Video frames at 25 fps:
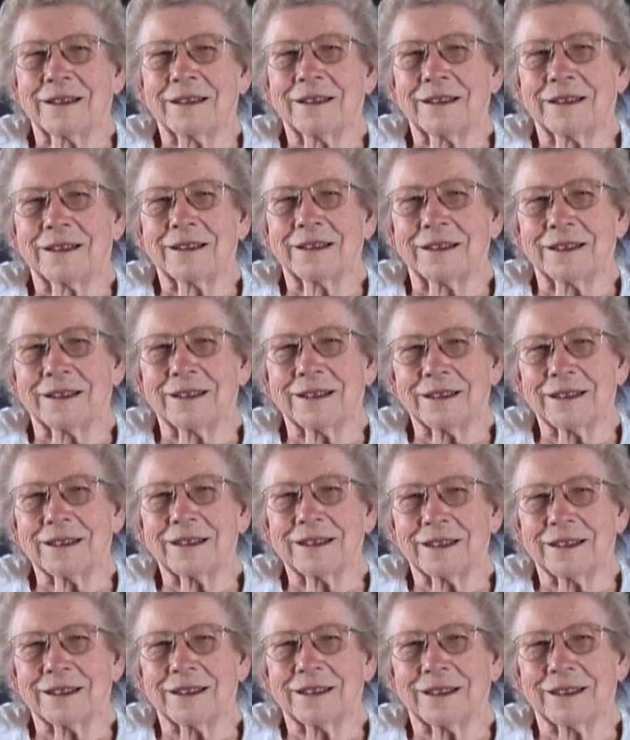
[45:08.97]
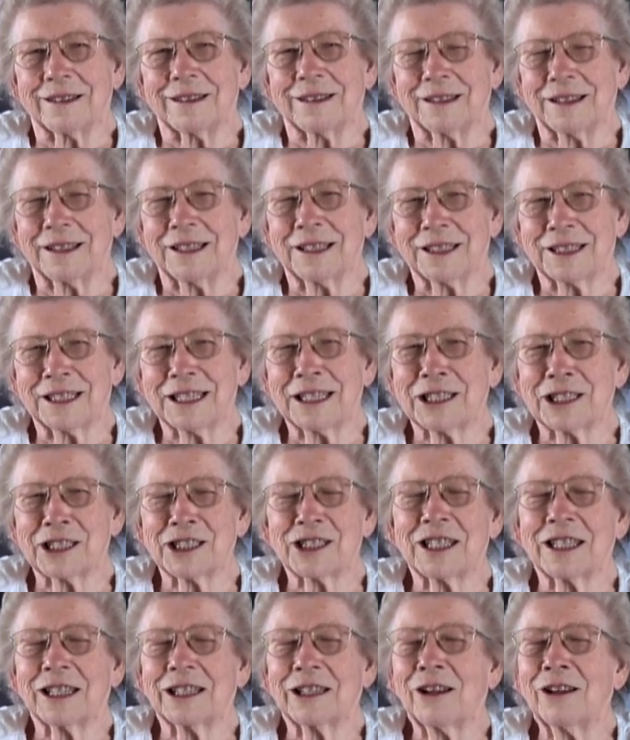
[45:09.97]
Uh-huh. It,
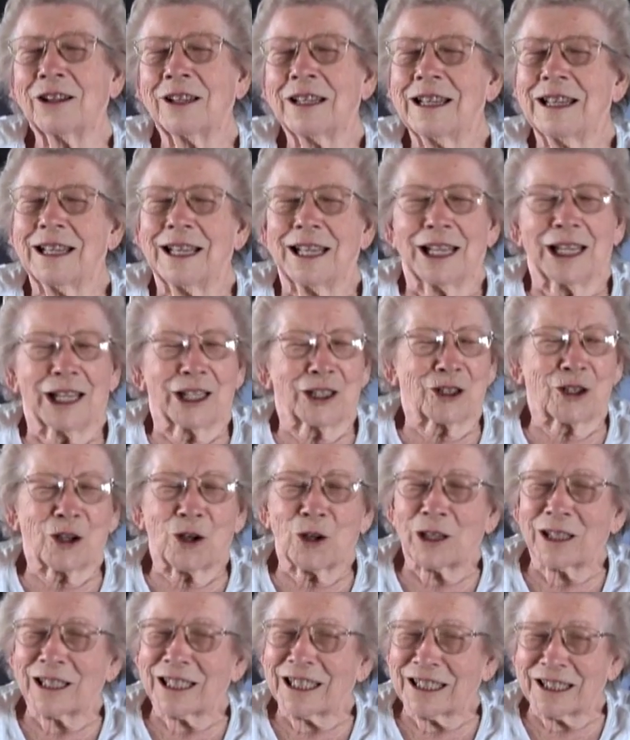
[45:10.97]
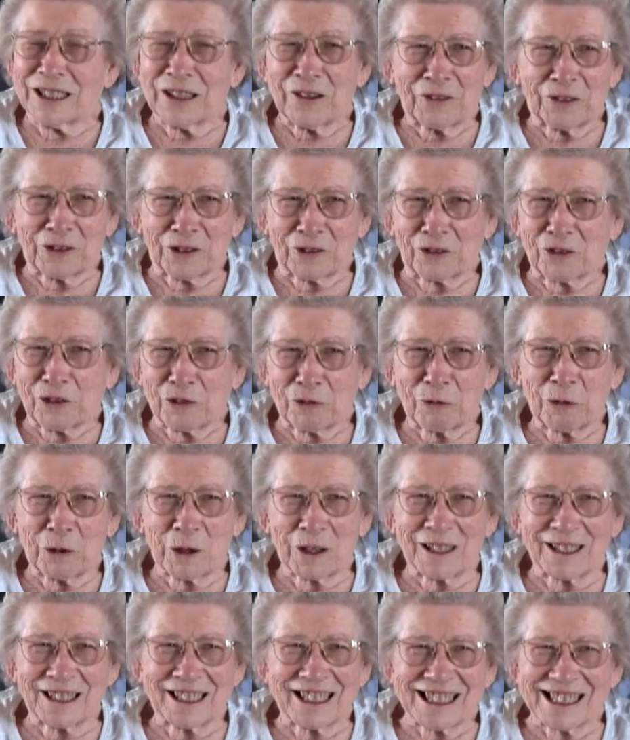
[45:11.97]
it's uh, totally different from
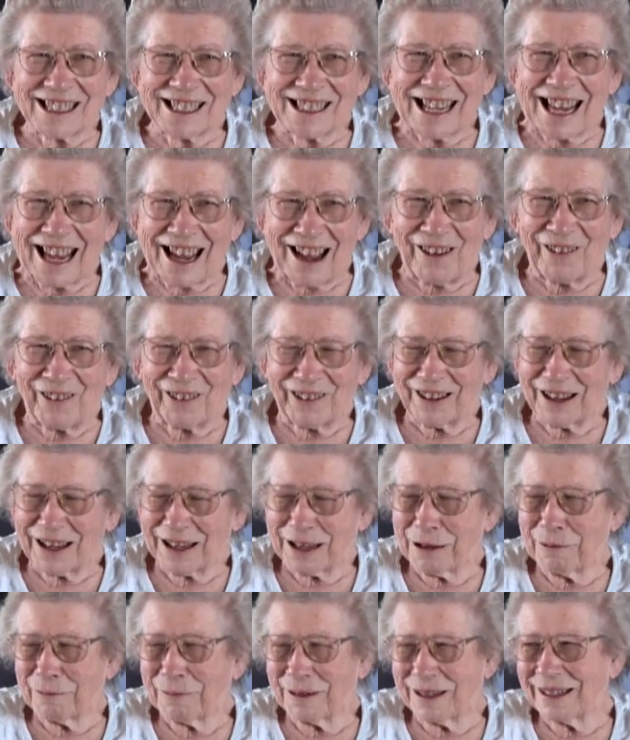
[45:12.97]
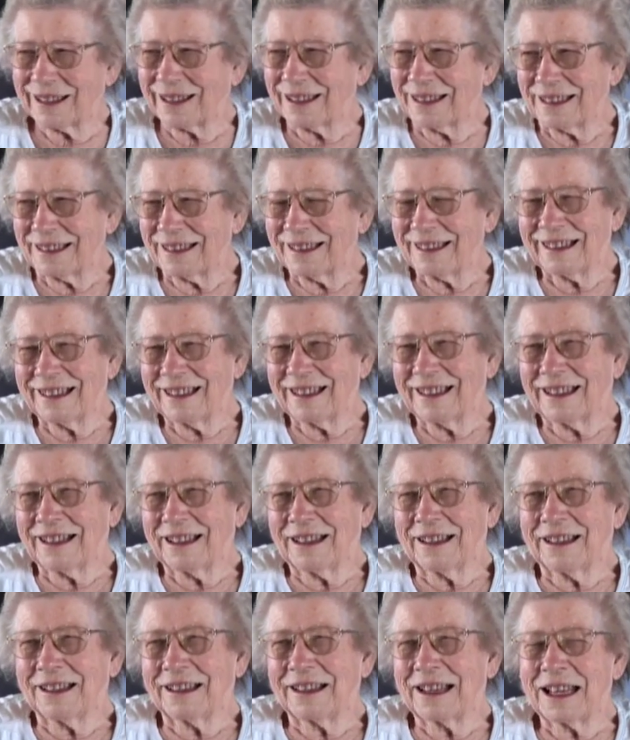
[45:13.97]
what it is now. I mean,
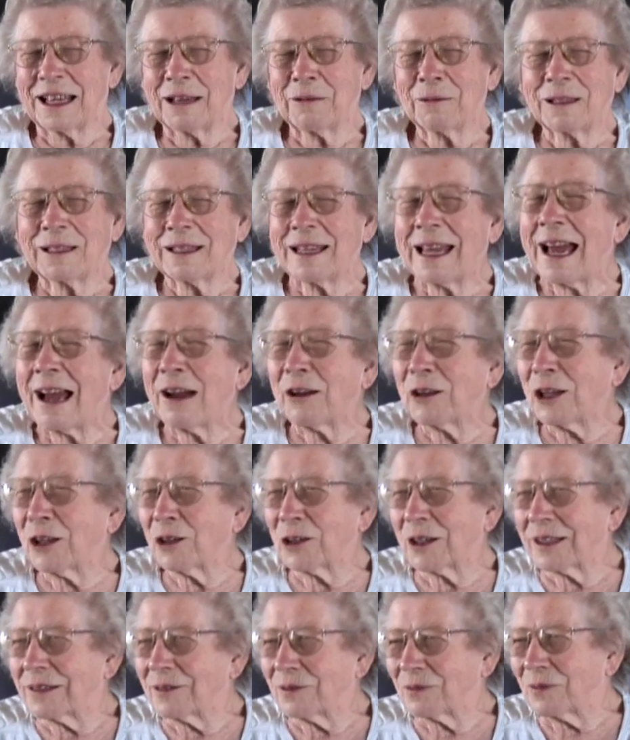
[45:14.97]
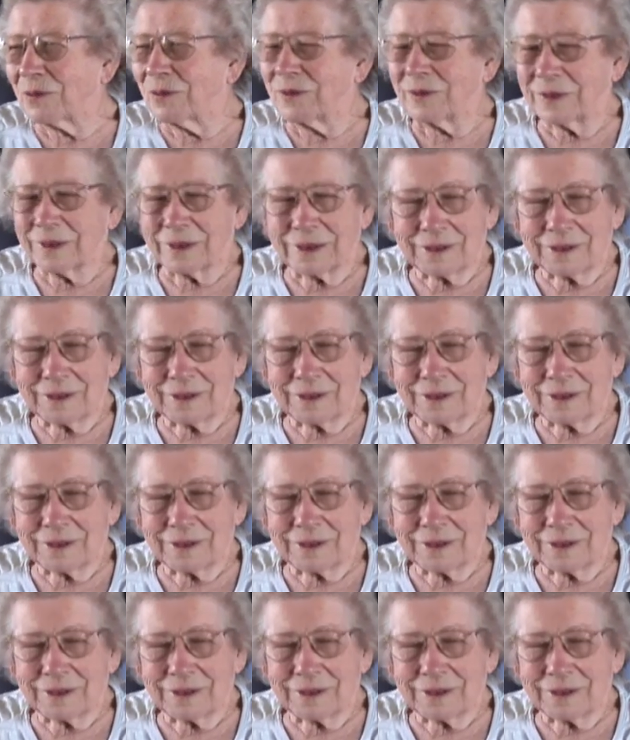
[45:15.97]
I mean now you can